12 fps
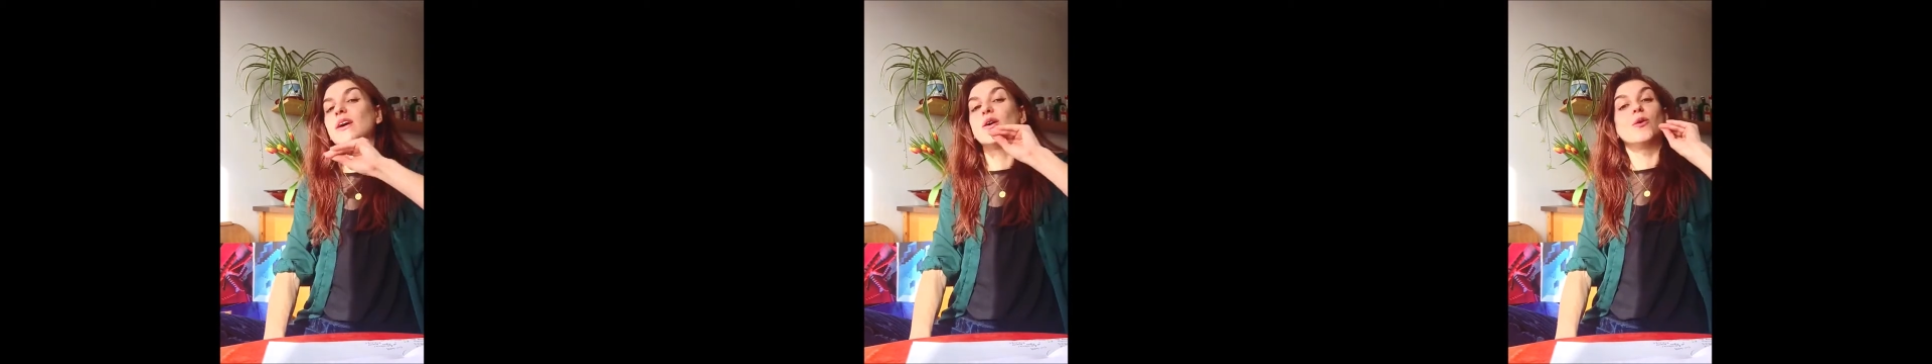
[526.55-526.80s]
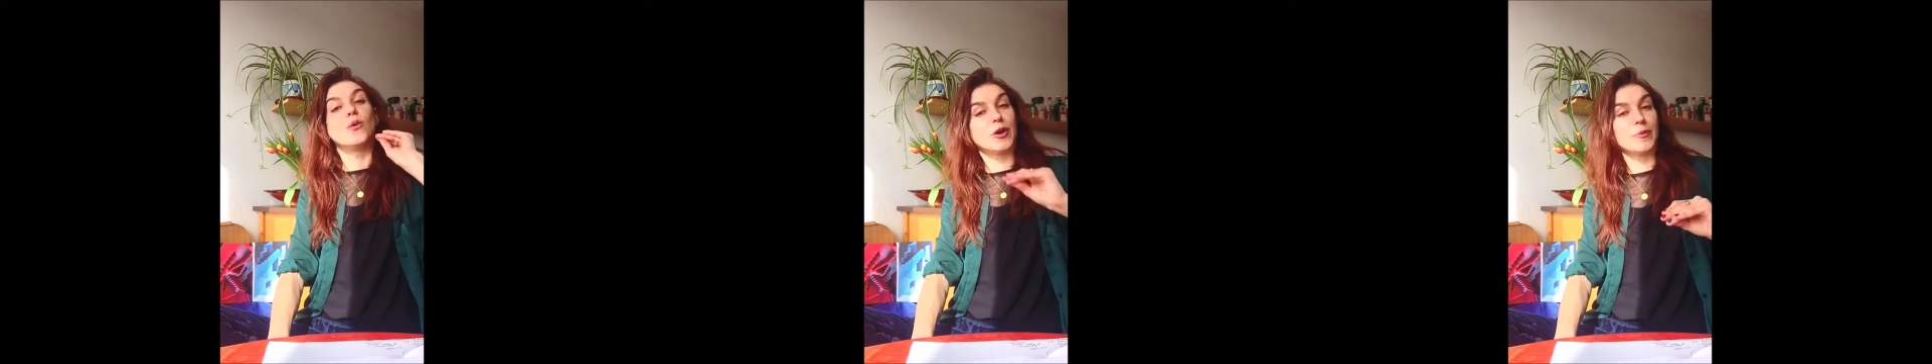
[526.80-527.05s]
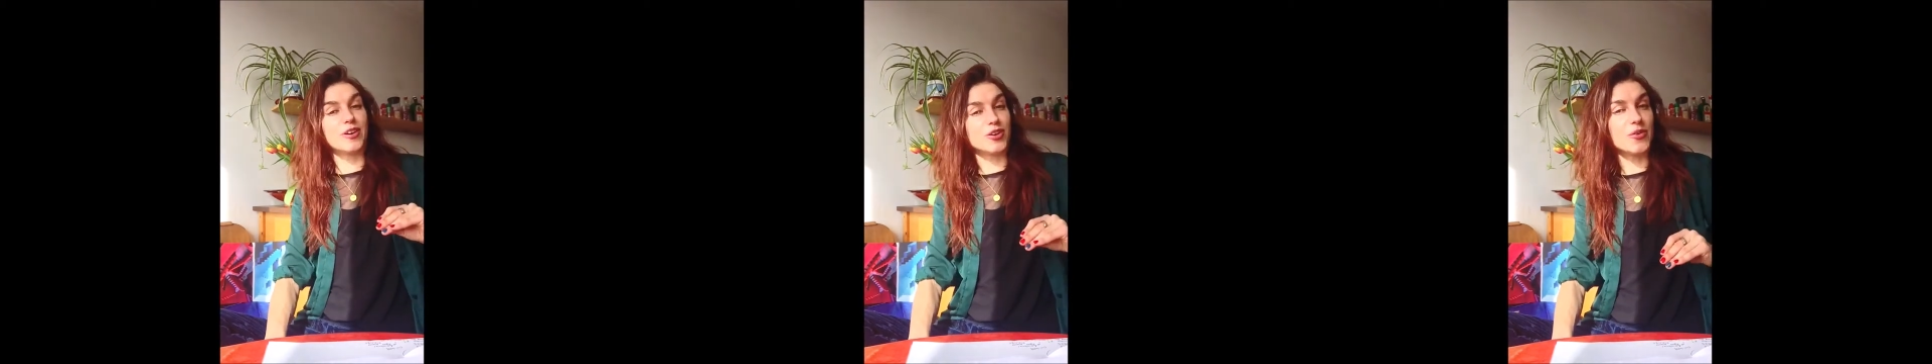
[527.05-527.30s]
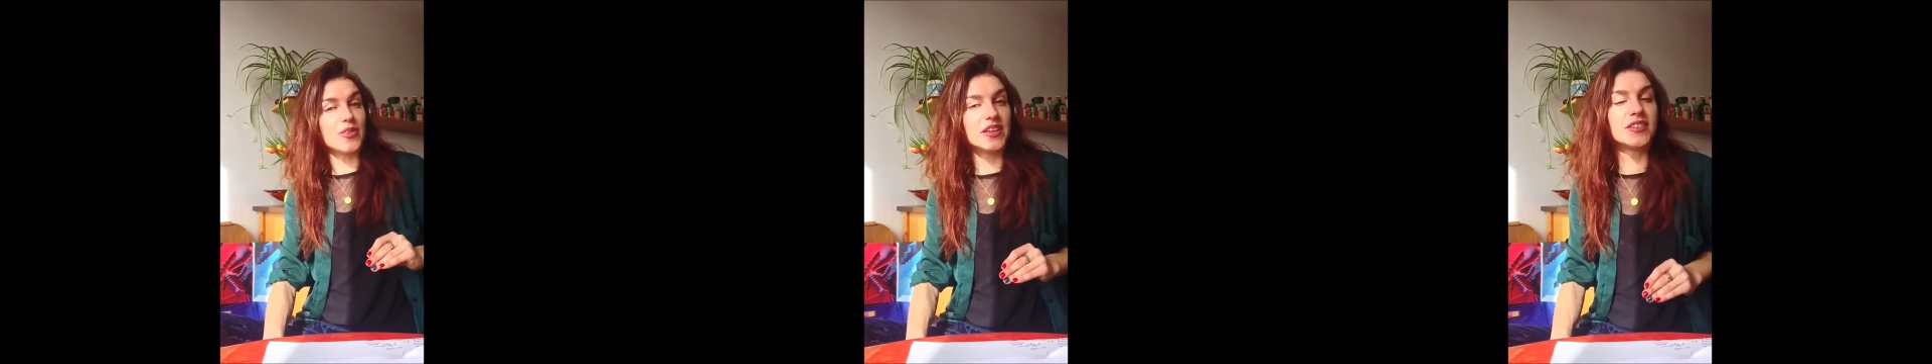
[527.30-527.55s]
Where am I
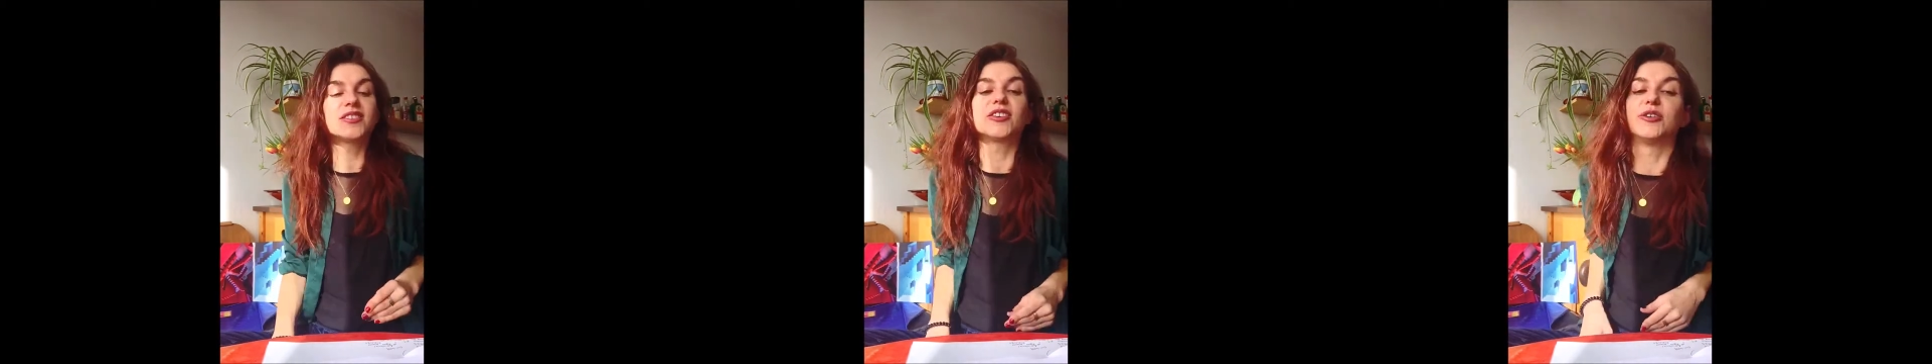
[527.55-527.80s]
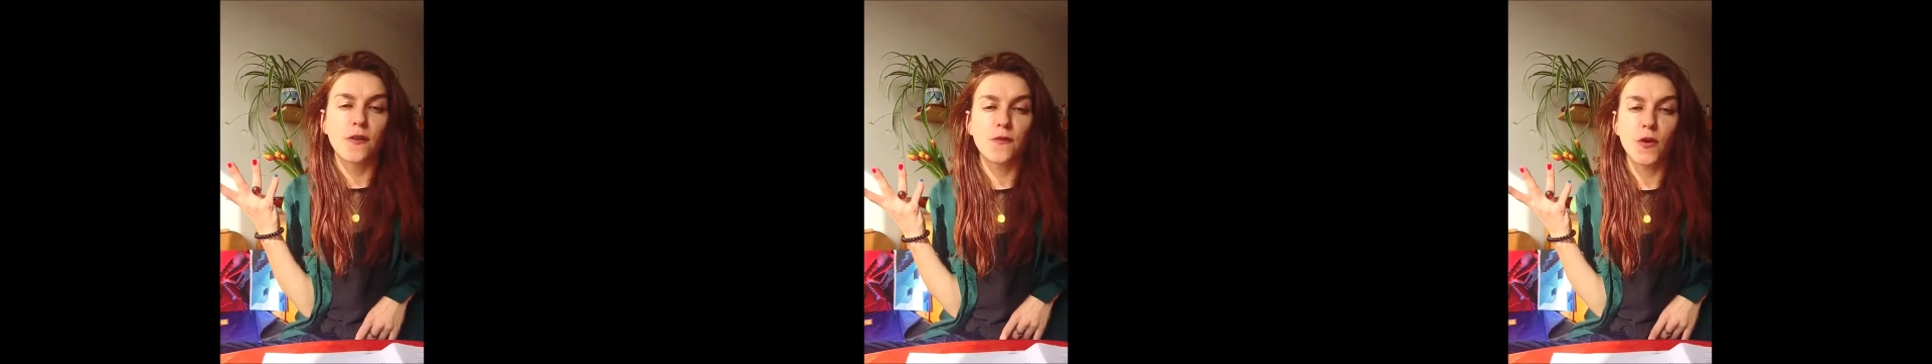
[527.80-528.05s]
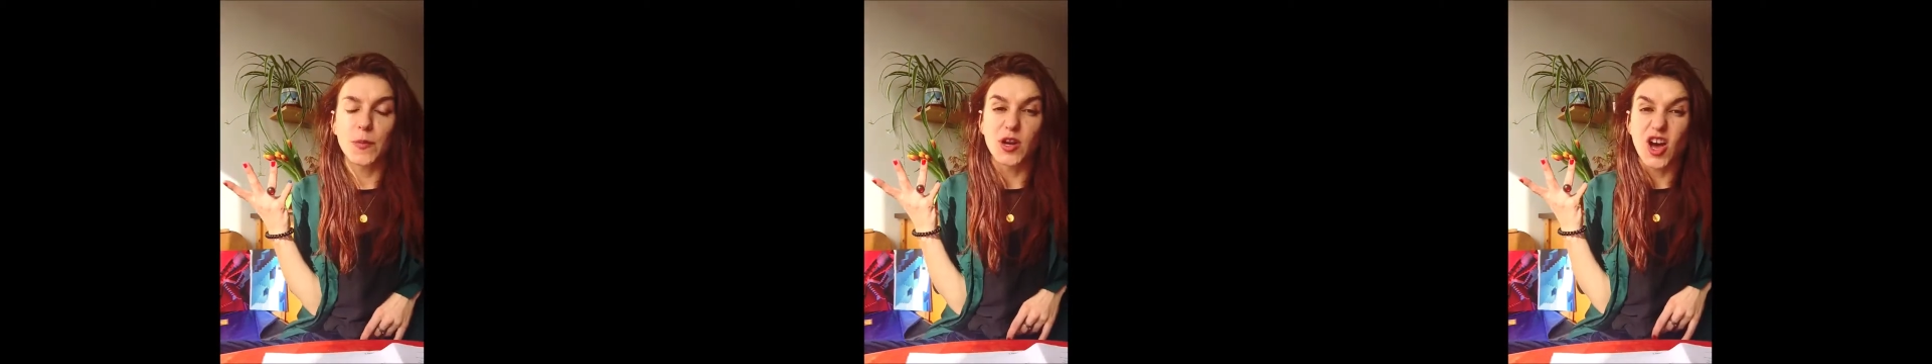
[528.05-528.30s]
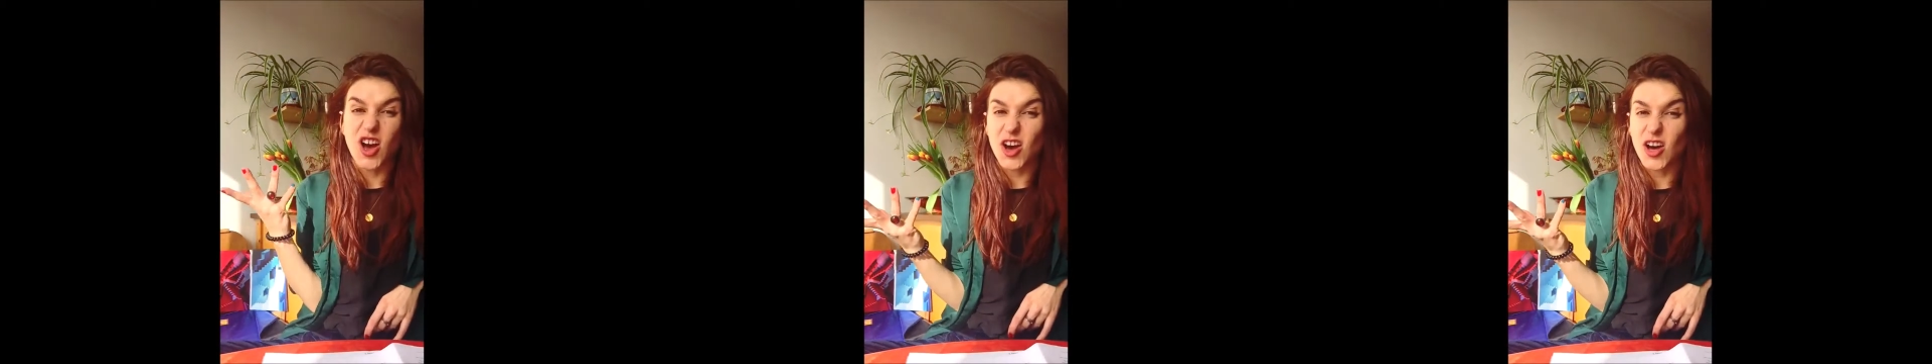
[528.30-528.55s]
going this? So from an
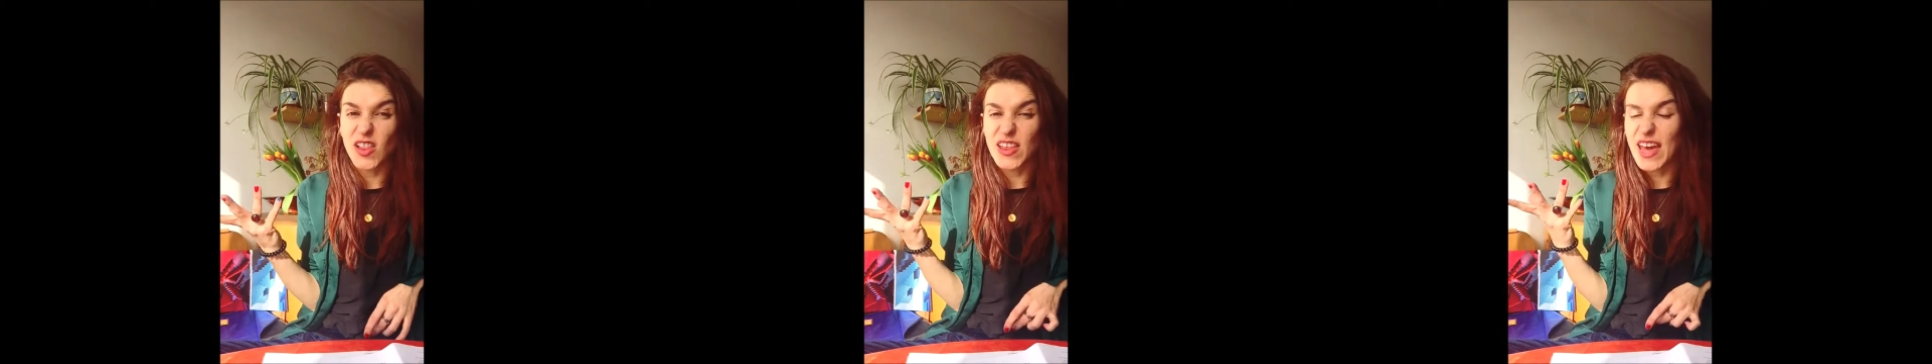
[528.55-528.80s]
early